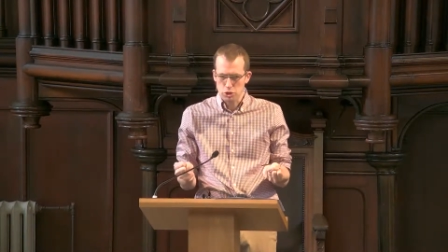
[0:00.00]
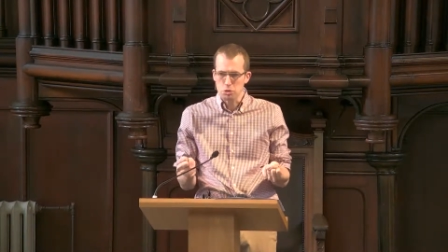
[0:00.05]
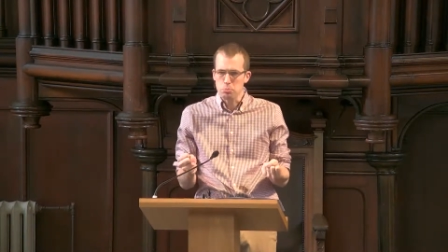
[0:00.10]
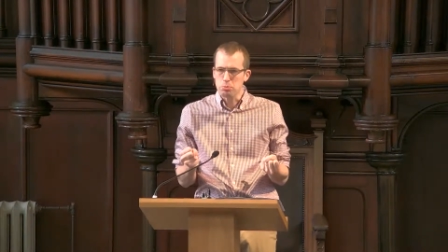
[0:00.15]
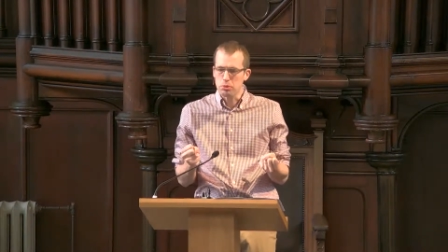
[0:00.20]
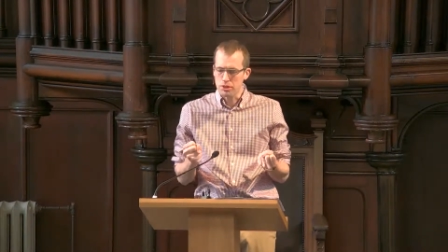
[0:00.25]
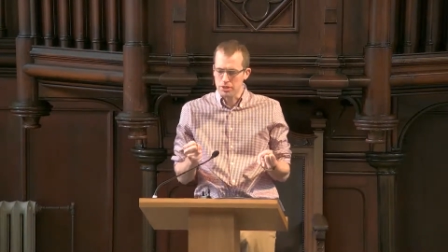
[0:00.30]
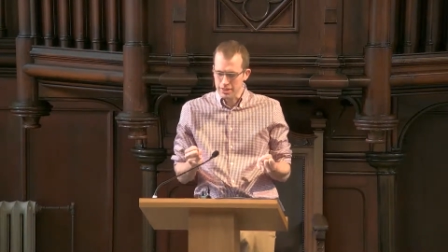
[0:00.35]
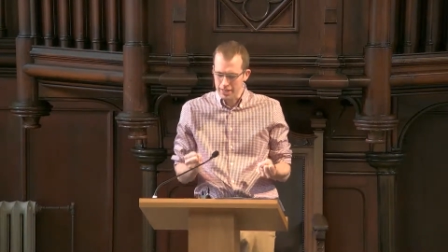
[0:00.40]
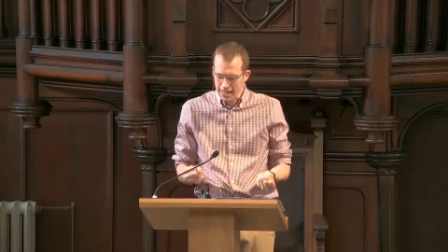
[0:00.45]
to
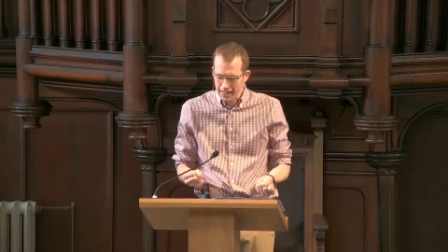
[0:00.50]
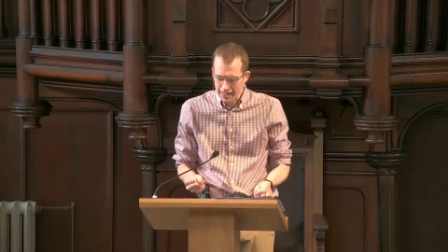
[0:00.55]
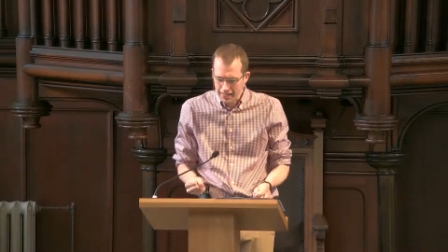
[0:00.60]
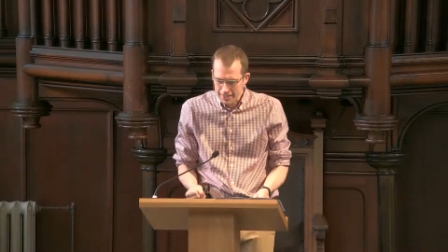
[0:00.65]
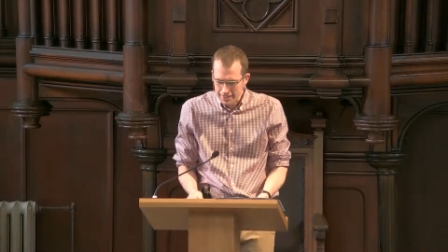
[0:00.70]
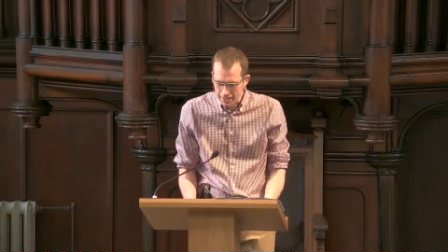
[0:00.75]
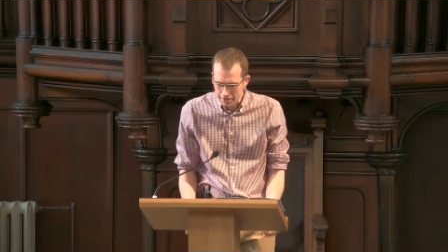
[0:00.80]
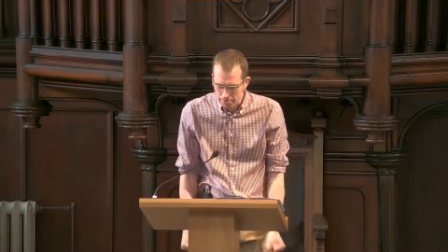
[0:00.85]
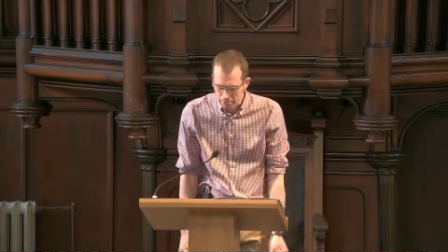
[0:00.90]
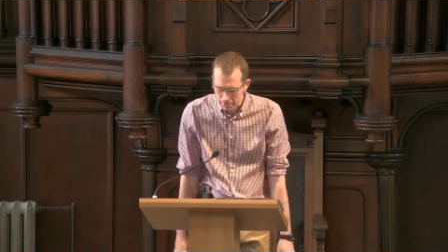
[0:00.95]

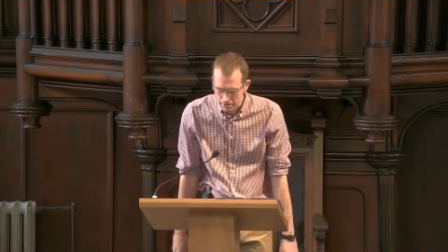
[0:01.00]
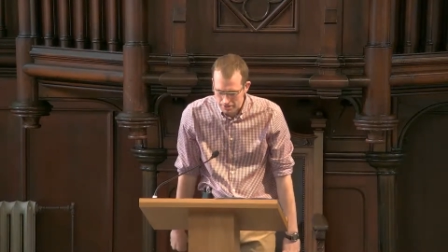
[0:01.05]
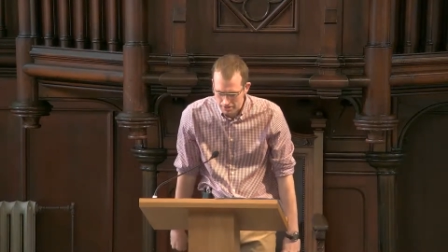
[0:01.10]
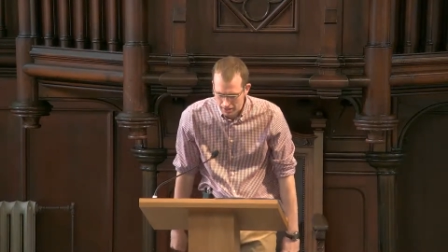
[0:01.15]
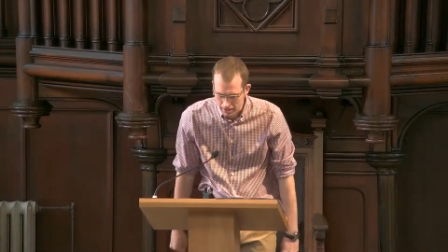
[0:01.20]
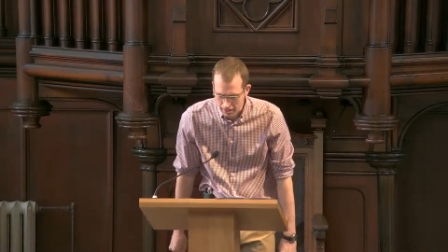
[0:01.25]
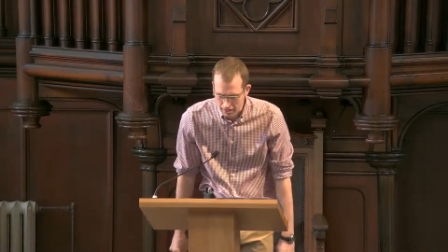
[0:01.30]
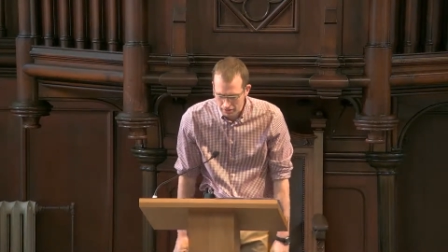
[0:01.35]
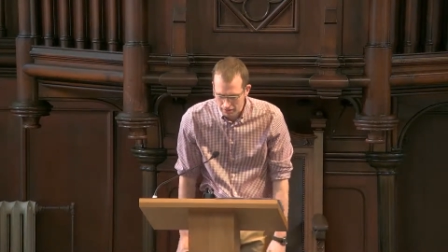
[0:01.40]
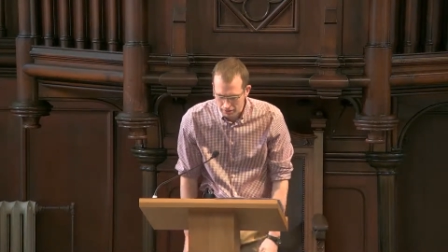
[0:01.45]
protect and
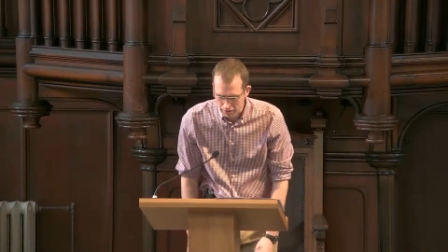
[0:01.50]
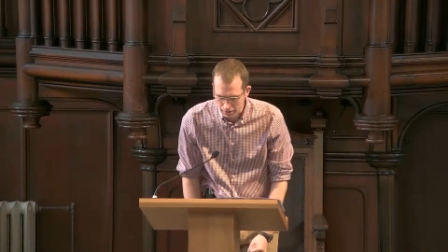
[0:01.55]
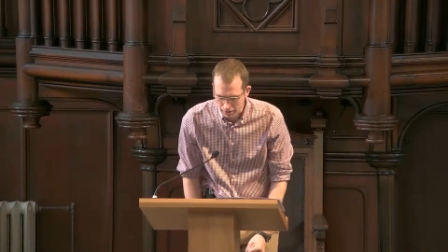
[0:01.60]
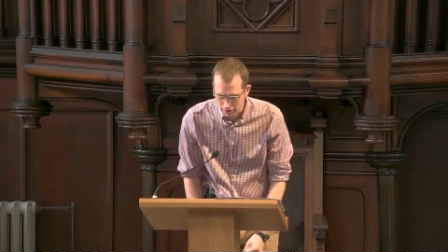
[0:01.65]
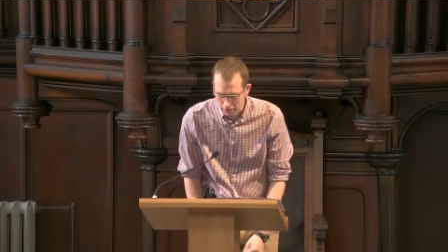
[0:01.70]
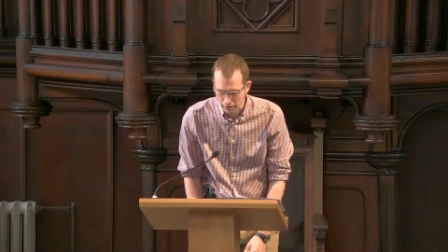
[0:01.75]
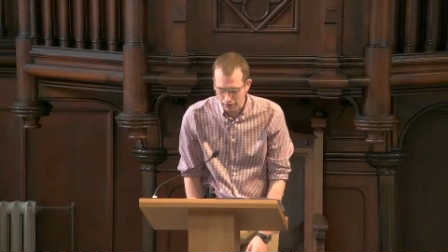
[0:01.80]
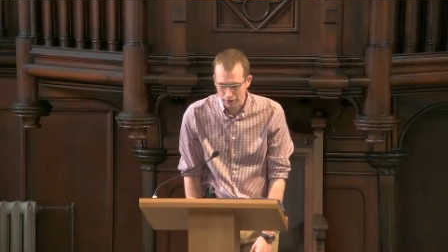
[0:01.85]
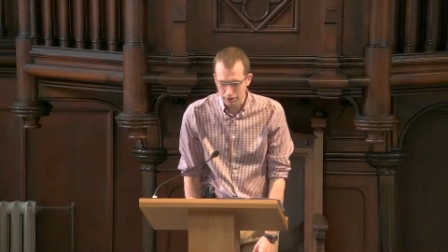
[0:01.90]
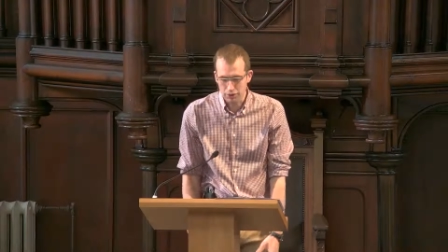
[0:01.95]
preserve it all.